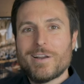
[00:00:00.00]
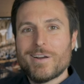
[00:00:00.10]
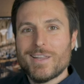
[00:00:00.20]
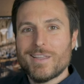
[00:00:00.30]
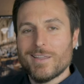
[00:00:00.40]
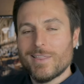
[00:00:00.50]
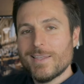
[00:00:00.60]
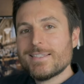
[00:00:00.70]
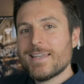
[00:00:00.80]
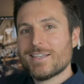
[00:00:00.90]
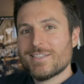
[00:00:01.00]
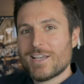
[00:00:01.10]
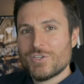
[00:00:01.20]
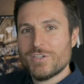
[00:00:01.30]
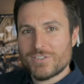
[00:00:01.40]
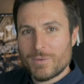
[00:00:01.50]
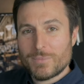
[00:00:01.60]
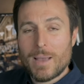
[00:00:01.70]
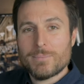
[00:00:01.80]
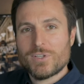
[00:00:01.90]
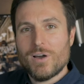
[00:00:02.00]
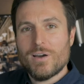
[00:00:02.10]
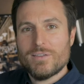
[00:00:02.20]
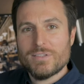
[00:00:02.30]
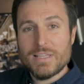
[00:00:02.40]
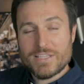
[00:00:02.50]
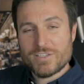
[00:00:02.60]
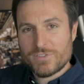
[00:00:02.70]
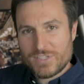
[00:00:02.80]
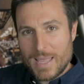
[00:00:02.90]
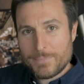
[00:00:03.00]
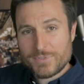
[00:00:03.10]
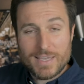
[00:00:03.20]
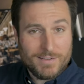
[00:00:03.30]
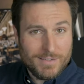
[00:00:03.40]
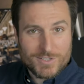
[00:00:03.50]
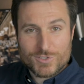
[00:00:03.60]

For clarity, this next section is sometimes taught as a list of steps,